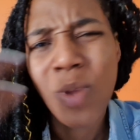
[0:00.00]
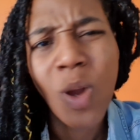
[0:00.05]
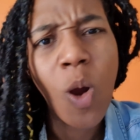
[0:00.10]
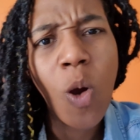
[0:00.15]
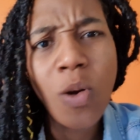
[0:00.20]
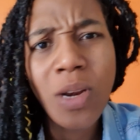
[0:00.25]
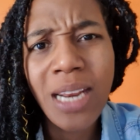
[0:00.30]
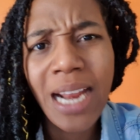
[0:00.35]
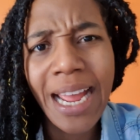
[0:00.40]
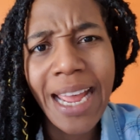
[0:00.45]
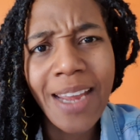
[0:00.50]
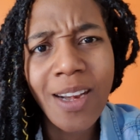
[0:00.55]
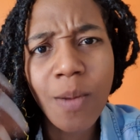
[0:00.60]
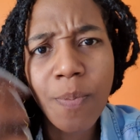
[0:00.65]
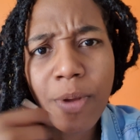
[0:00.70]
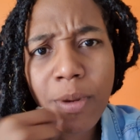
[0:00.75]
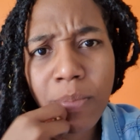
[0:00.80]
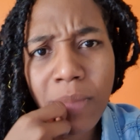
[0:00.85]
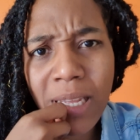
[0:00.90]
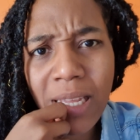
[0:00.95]
How did I end
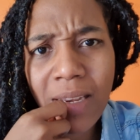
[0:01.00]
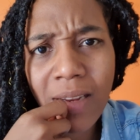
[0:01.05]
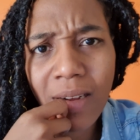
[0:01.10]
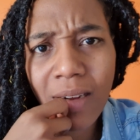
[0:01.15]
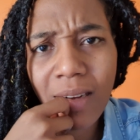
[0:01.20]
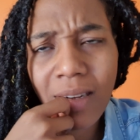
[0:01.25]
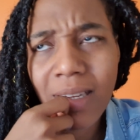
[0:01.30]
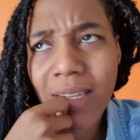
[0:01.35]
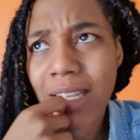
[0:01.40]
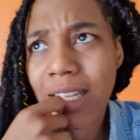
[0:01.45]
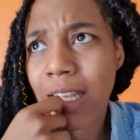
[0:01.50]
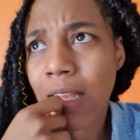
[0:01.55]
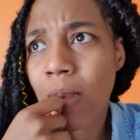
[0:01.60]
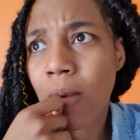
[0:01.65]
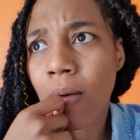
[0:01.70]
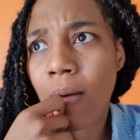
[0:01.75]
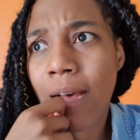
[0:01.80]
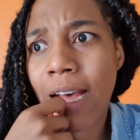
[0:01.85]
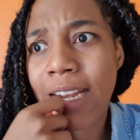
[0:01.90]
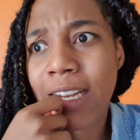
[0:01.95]
up in media? You
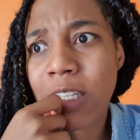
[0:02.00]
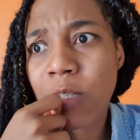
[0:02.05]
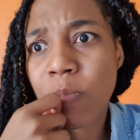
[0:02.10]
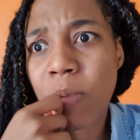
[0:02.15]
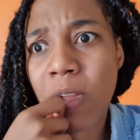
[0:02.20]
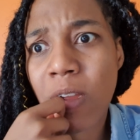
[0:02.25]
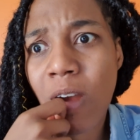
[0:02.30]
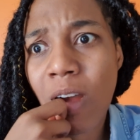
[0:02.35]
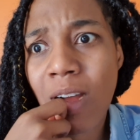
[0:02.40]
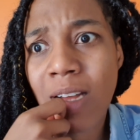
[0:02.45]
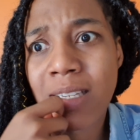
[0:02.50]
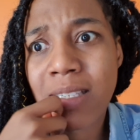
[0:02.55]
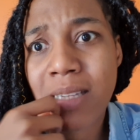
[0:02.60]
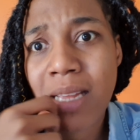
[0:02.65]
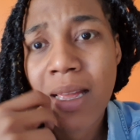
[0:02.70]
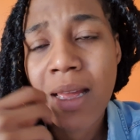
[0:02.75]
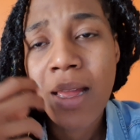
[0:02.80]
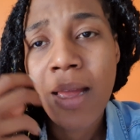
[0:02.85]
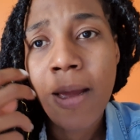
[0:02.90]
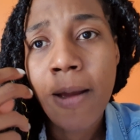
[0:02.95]
know, and it's because
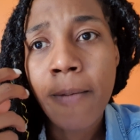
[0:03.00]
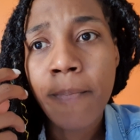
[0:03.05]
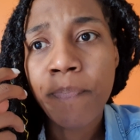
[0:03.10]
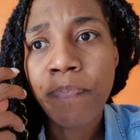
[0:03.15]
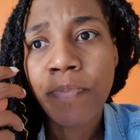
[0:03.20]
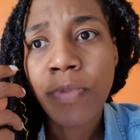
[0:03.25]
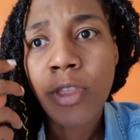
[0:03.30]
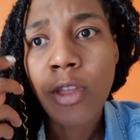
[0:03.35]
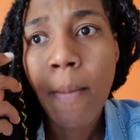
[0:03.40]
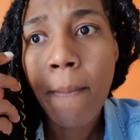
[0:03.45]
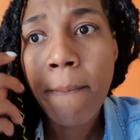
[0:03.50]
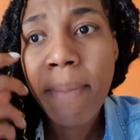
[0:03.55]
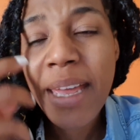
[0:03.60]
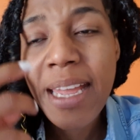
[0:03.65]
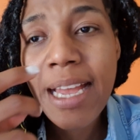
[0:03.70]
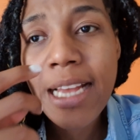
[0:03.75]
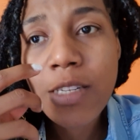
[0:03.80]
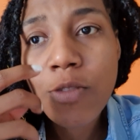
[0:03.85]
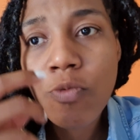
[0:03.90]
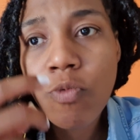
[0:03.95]
the
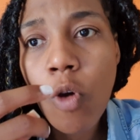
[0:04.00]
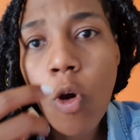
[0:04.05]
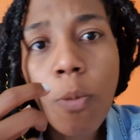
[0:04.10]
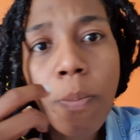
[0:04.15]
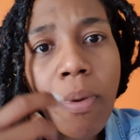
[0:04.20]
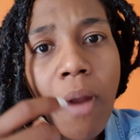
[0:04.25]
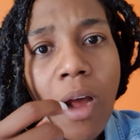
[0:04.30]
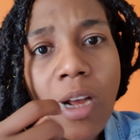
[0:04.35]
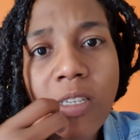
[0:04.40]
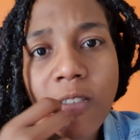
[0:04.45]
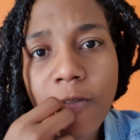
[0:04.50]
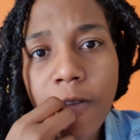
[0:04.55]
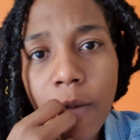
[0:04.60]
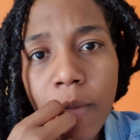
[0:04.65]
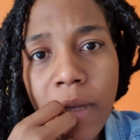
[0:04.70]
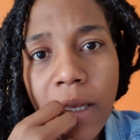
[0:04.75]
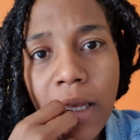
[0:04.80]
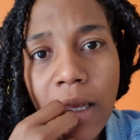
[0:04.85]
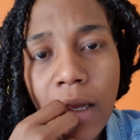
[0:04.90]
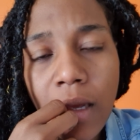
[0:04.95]
biggest roadblocks for
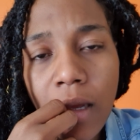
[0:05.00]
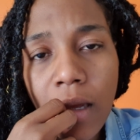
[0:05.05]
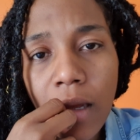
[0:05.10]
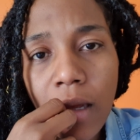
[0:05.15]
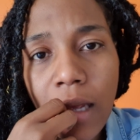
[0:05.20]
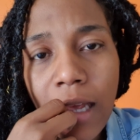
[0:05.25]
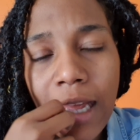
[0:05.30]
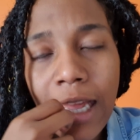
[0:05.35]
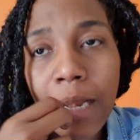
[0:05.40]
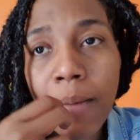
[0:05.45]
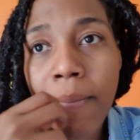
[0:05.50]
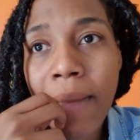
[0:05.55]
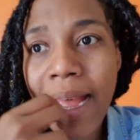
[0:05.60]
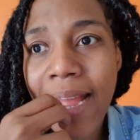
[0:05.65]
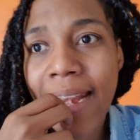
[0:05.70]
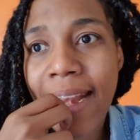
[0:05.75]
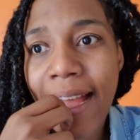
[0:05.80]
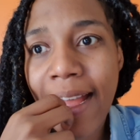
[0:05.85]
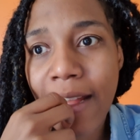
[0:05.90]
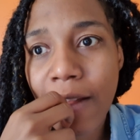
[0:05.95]
me in my
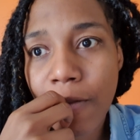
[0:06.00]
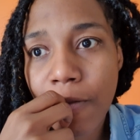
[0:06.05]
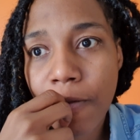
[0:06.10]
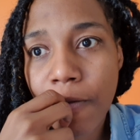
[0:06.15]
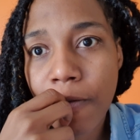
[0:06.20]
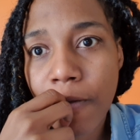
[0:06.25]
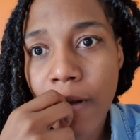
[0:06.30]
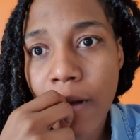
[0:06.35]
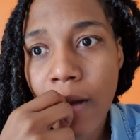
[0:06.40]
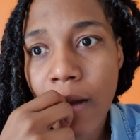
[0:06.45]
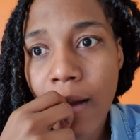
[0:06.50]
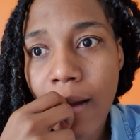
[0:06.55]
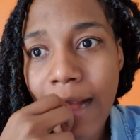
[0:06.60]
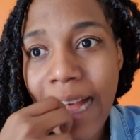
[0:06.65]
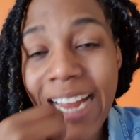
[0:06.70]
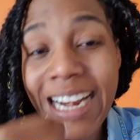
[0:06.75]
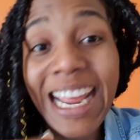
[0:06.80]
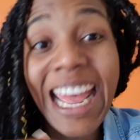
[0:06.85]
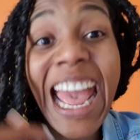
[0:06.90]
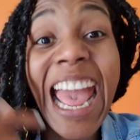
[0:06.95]
life,
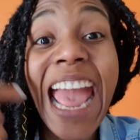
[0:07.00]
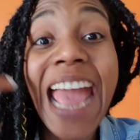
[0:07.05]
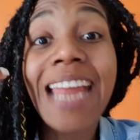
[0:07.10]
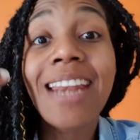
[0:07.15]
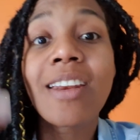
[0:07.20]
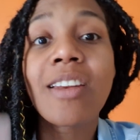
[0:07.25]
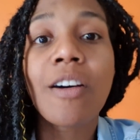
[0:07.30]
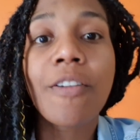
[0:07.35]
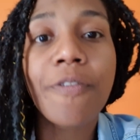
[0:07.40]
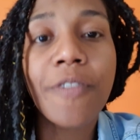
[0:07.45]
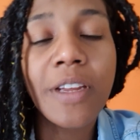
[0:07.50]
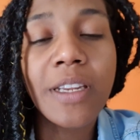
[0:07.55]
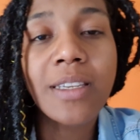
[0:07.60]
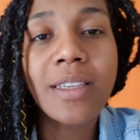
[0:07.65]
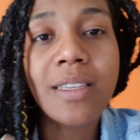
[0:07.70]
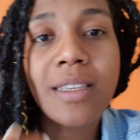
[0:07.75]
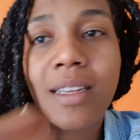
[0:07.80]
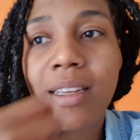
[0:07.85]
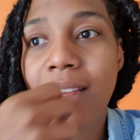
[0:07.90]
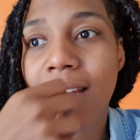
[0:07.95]
at the end of
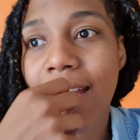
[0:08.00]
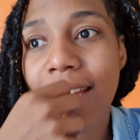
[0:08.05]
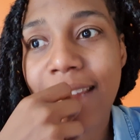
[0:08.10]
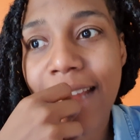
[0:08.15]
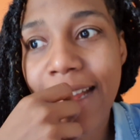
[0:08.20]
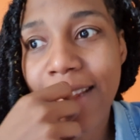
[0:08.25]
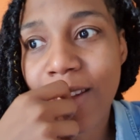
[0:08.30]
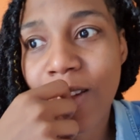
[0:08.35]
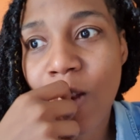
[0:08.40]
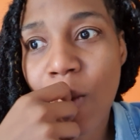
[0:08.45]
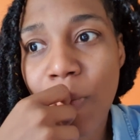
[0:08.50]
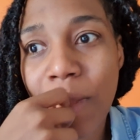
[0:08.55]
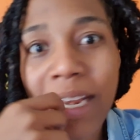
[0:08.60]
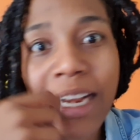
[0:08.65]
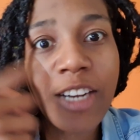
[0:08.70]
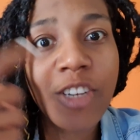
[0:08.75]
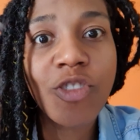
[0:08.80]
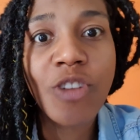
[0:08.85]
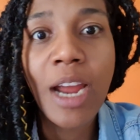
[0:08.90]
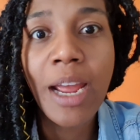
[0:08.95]
it, it ended up in
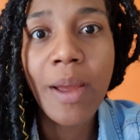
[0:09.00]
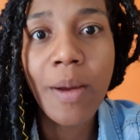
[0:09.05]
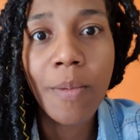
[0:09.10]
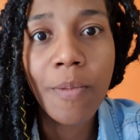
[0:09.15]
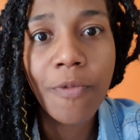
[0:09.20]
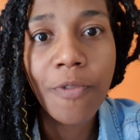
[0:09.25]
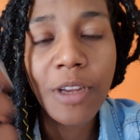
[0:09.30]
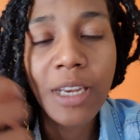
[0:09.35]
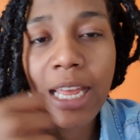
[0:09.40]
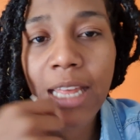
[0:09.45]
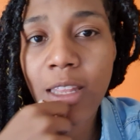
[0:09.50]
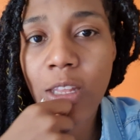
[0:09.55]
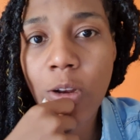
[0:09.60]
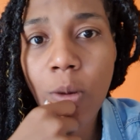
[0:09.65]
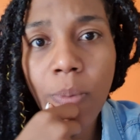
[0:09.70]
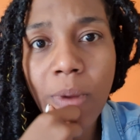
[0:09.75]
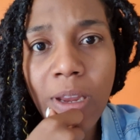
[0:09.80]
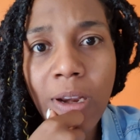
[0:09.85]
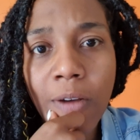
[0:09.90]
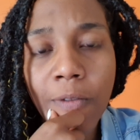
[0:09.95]
a triumph. It ended
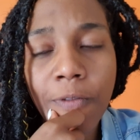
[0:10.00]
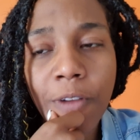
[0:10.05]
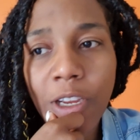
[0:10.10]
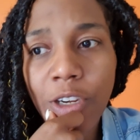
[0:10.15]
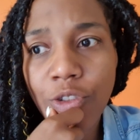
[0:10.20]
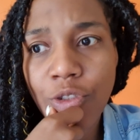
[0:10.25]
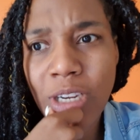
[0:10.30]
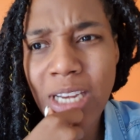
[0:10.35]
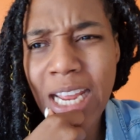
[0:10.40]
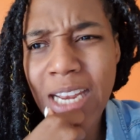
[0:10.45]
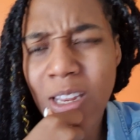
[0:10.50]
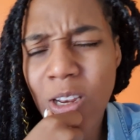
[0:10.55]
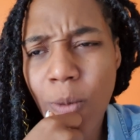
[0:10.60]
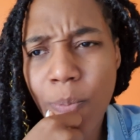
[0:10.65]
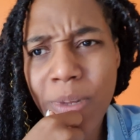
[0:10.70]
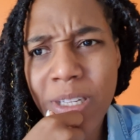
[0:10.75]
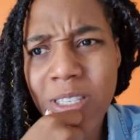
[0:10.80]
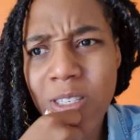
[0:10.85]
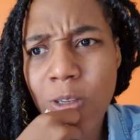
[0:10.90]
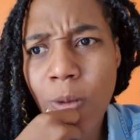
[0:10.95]
up in a victory. It ended up
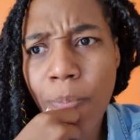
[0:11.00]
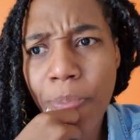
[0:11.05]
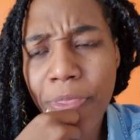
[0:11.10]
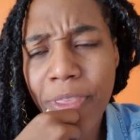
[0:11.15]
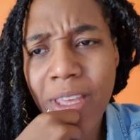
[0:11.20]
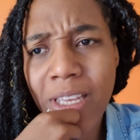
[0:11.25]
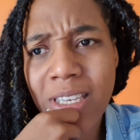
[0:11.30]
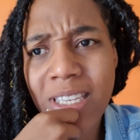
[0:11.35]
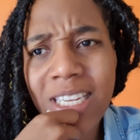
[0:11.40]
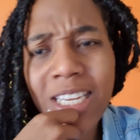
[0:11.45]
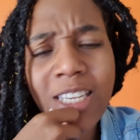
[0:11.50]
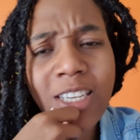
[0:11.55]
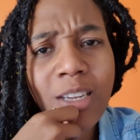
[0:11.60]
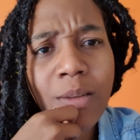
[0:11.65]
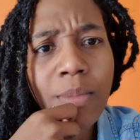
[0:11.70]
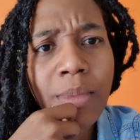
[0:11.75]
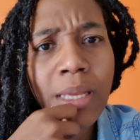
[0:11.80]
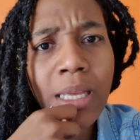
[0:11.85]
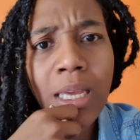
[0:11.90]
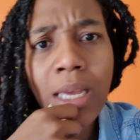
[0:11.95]
in something
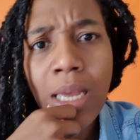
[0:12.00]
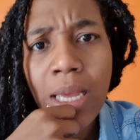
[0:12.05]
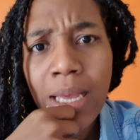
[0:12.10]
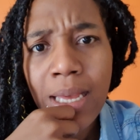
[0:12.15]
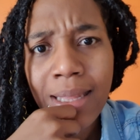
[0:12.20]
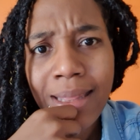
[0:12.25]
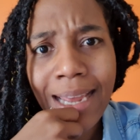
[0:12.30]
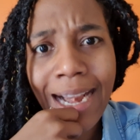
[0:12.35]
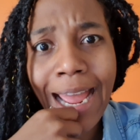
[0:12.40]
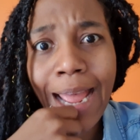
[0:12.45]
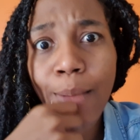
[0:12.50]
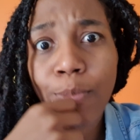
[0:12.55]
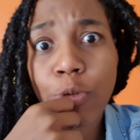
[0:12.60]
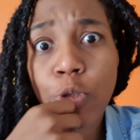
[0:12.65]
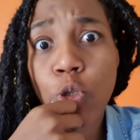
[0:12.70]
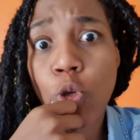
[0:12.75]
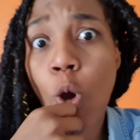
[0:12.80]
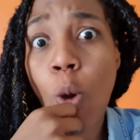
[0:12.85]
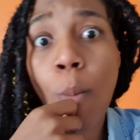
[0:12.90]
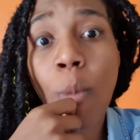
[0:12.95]
teaching me that I am
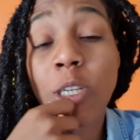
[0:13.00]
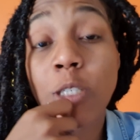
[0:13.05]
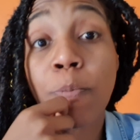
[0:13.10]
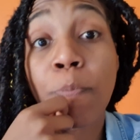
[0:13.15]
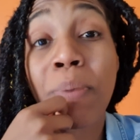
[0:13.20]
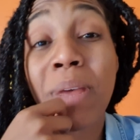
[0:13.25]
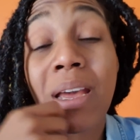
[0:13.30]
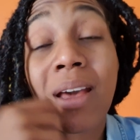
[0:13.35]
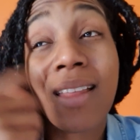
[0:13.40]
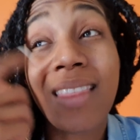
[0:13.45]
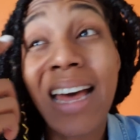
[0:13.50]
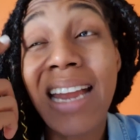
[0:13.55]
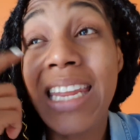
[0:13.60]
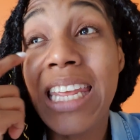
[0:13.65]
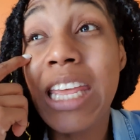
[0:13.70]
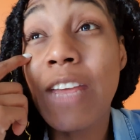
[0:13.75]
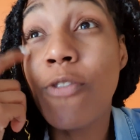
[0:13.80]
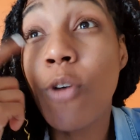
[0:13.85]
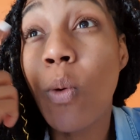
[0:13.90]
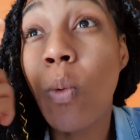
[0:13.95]
so much bigger than
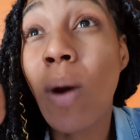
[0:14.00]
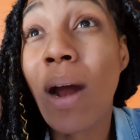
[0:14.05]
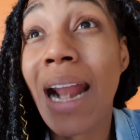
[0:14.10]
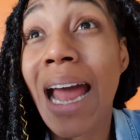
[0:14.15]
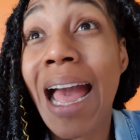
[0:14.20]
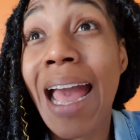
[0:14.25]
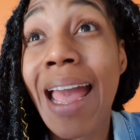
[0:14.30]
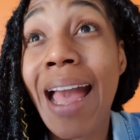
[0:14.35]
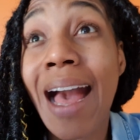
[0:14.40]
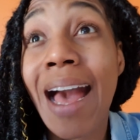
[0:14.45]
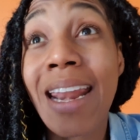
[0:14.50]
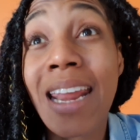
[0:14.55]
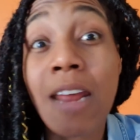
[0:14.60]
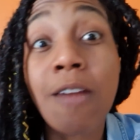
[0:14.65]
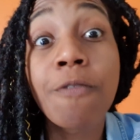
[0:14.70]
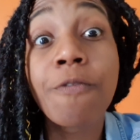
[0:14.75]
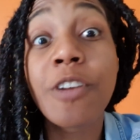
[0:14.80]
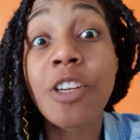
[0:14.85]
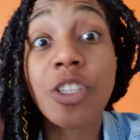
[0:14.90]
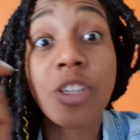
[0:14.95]
even what I had
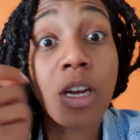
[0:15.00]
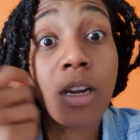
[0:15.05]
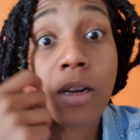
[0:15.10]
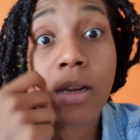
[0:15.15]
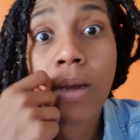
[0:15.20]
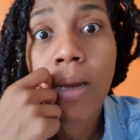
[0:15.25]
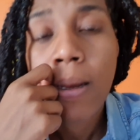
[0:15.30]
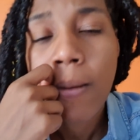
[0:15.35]
envisioned